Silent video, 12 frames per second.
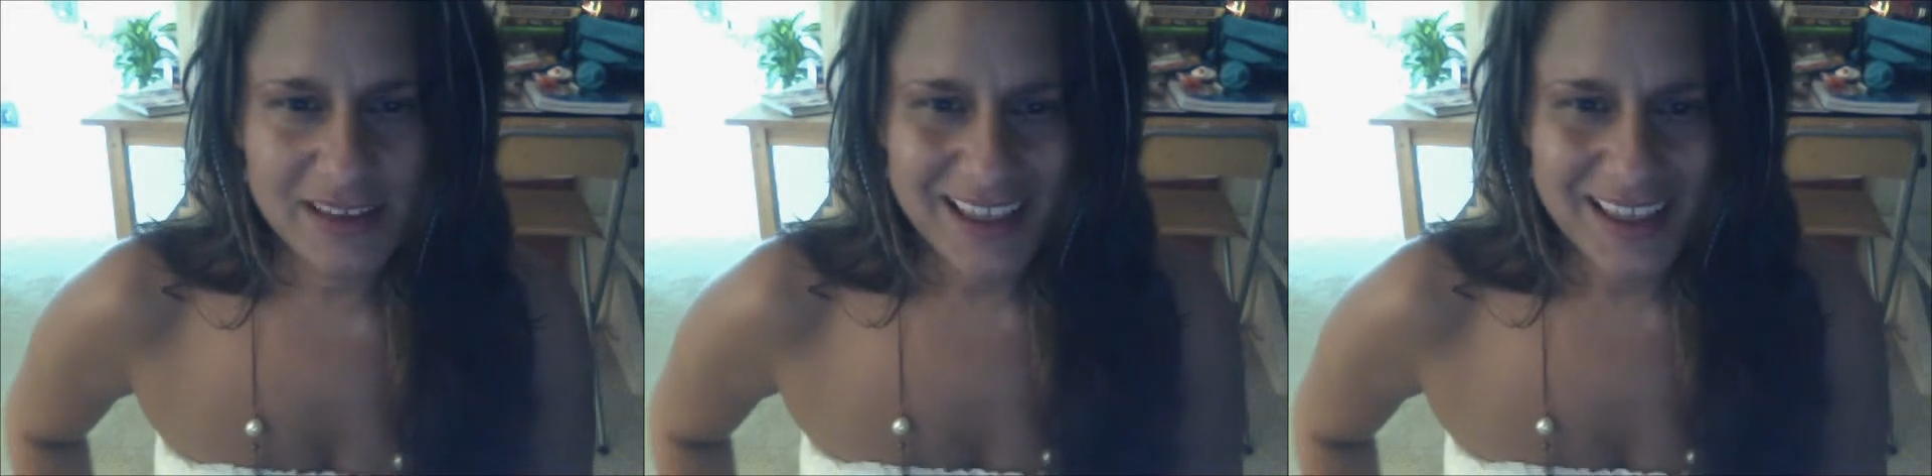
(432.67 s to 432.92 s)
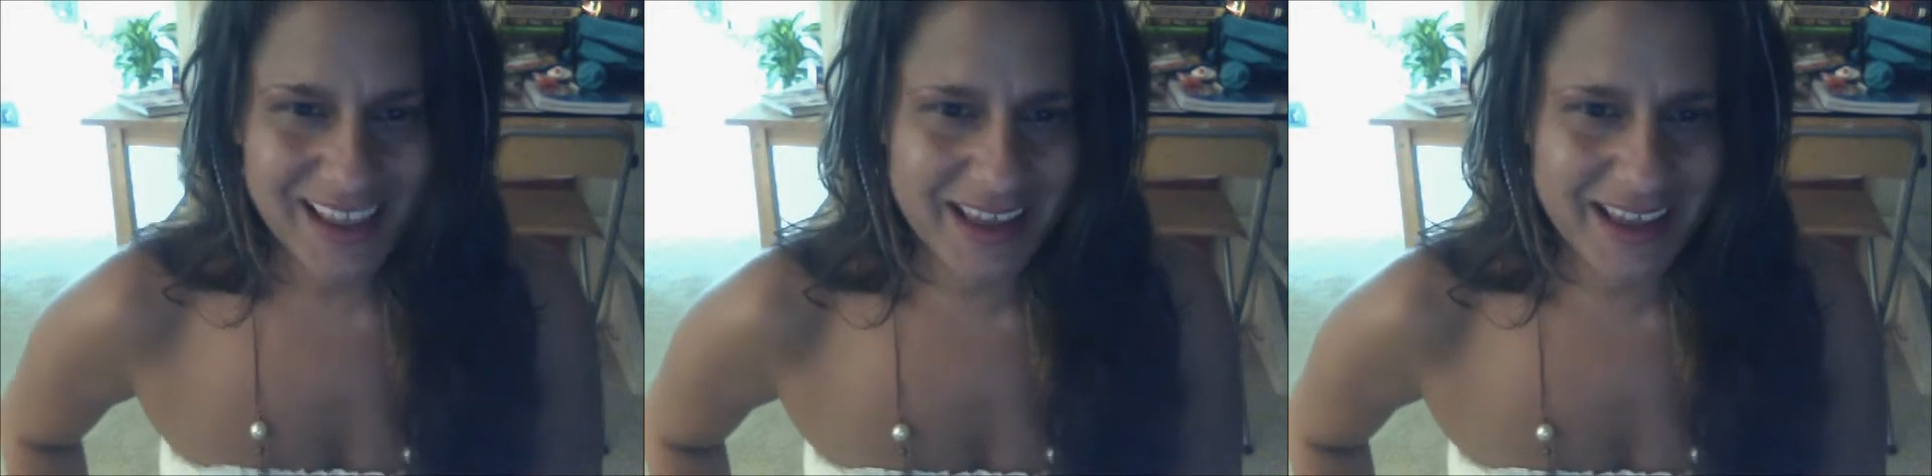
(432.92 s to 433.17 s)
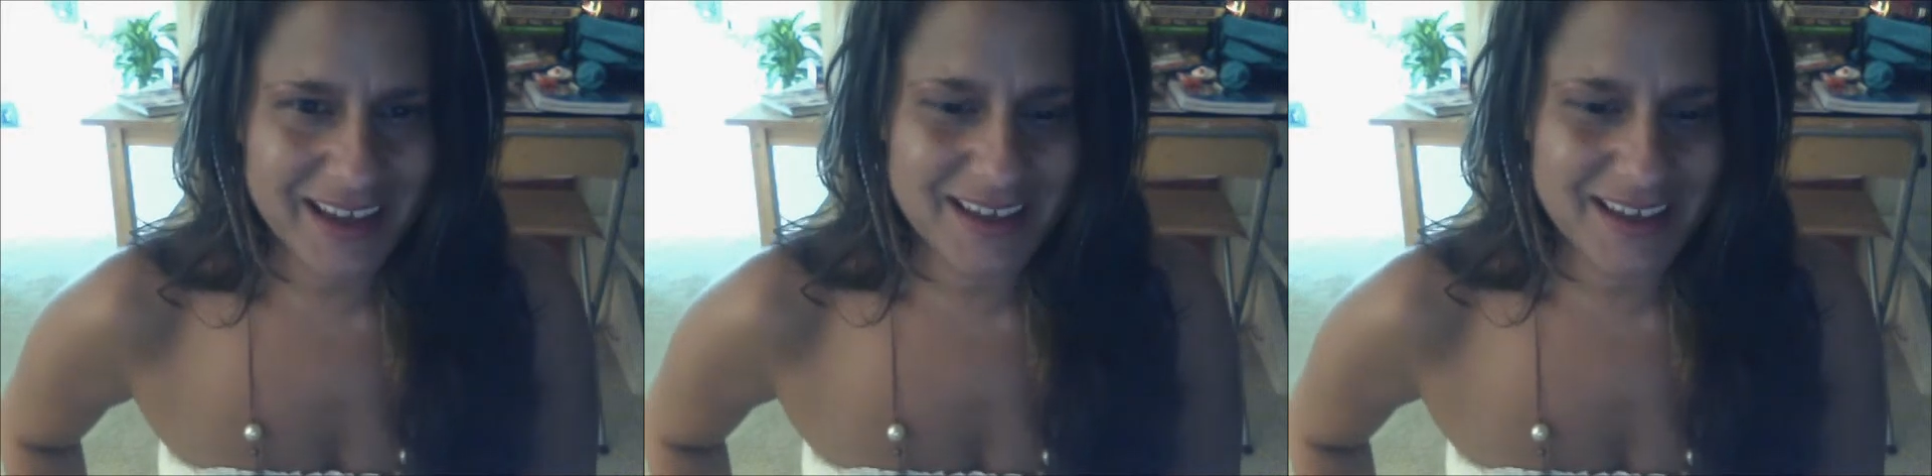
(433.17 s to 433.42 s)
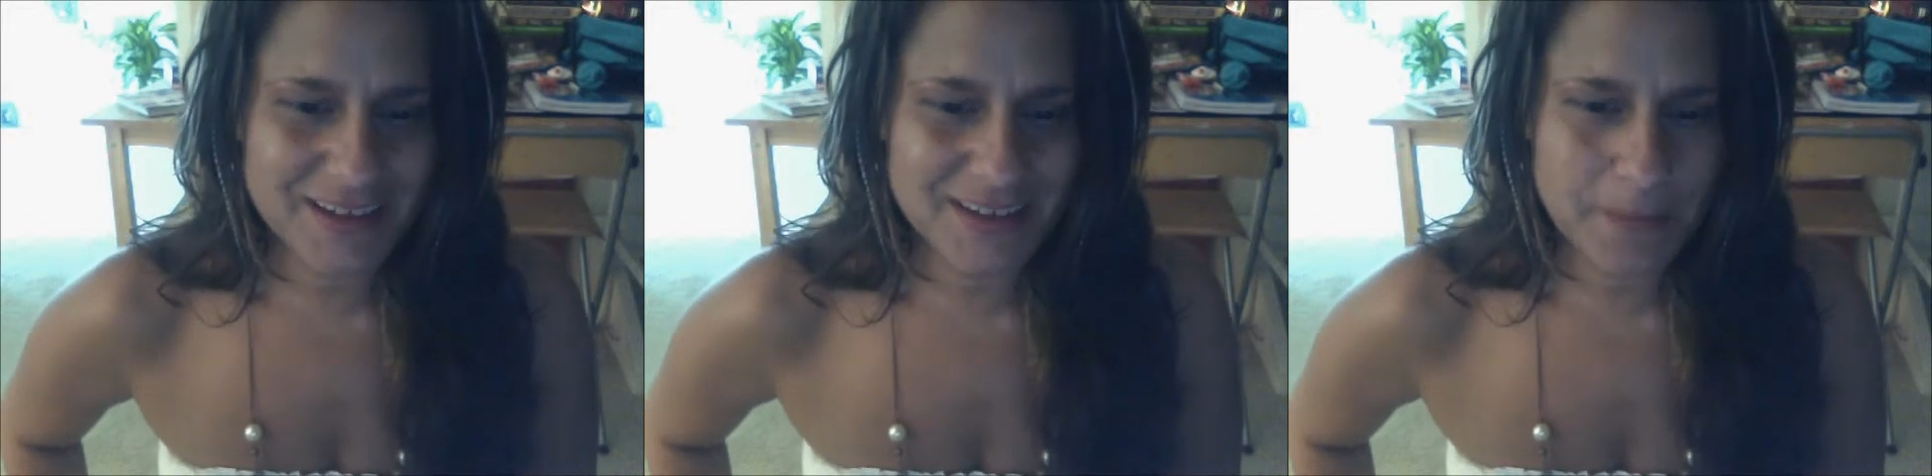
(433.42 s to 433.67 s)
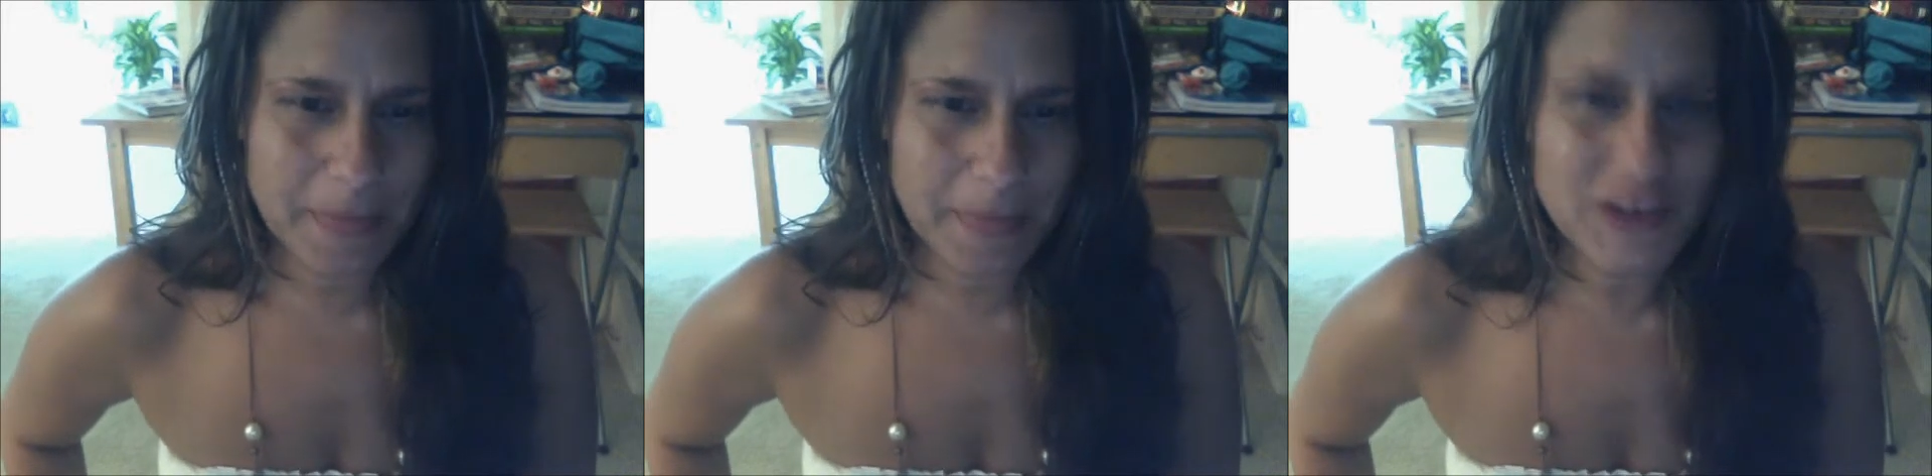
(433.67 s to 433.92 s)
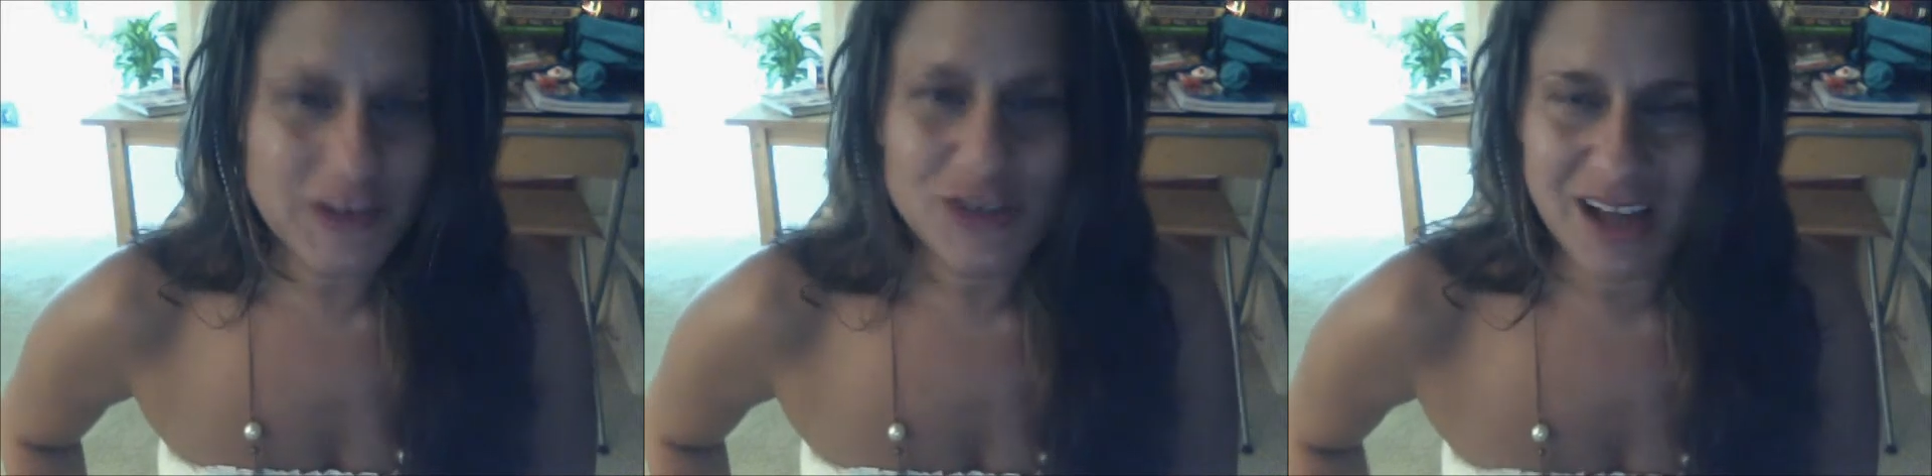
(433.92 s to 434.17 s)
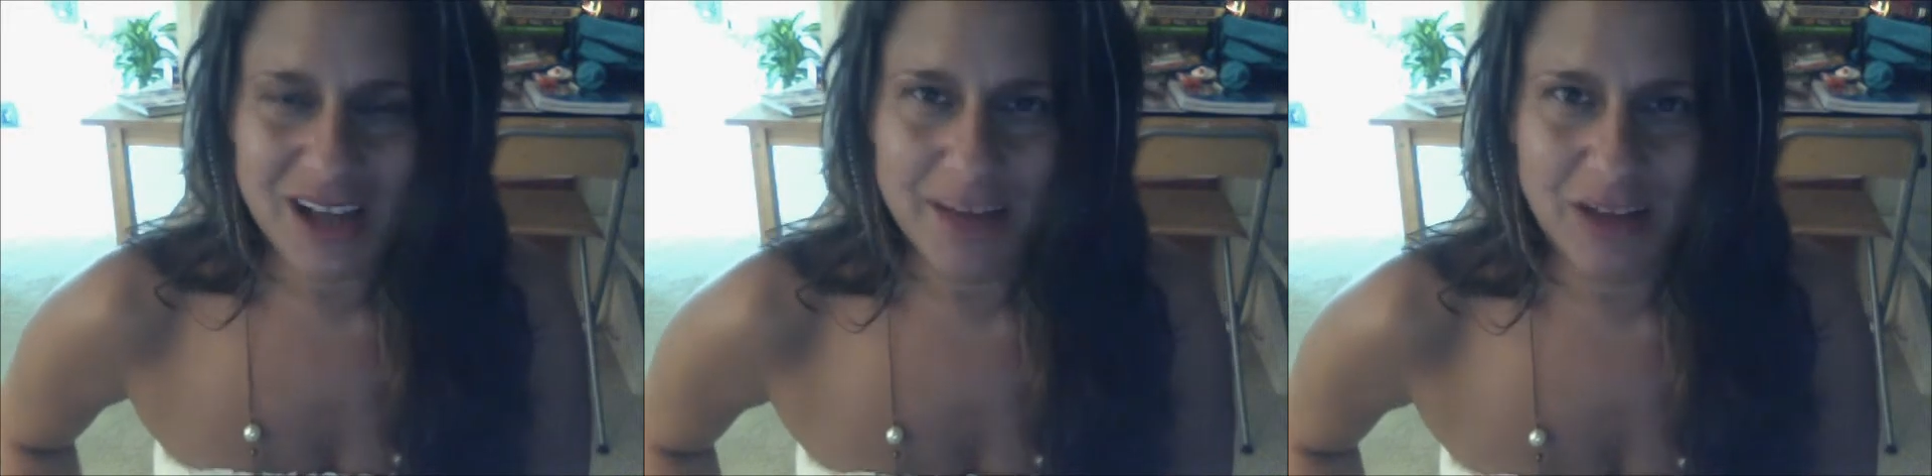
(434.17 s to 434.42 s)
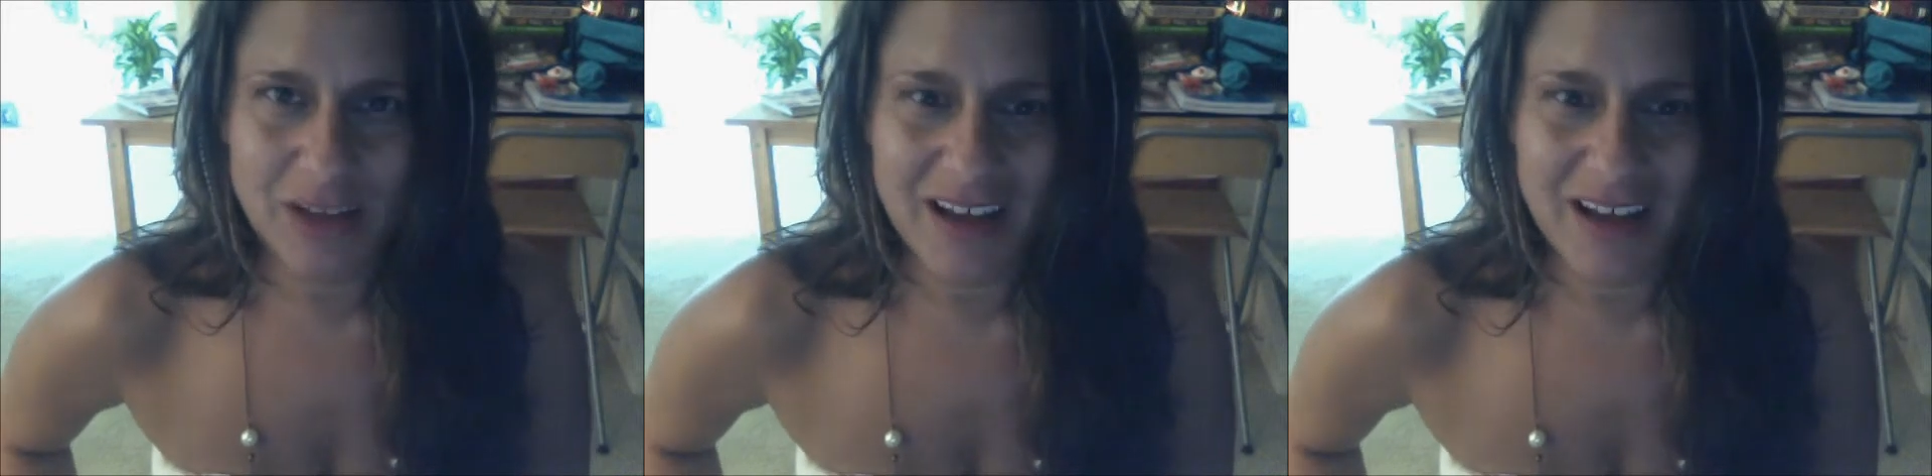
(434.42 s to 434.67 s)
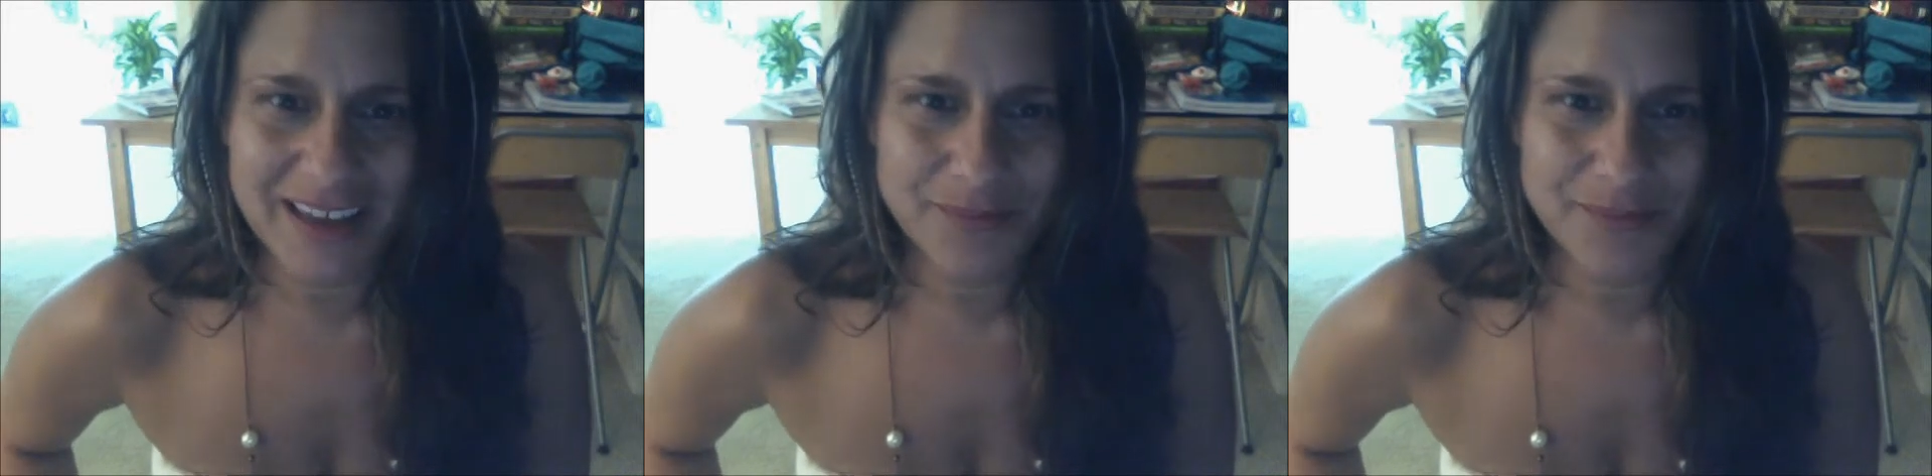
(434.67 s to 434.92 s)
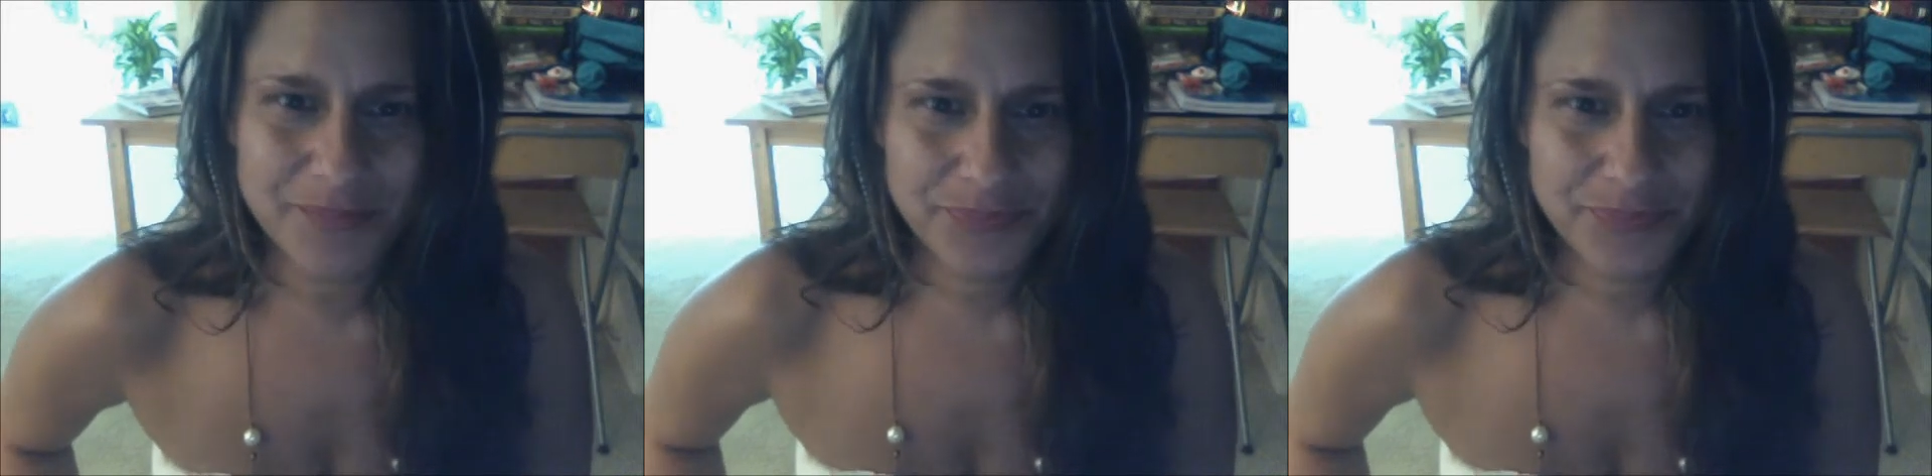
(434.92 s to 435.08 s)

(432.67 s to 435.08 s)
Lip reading: and your timeline,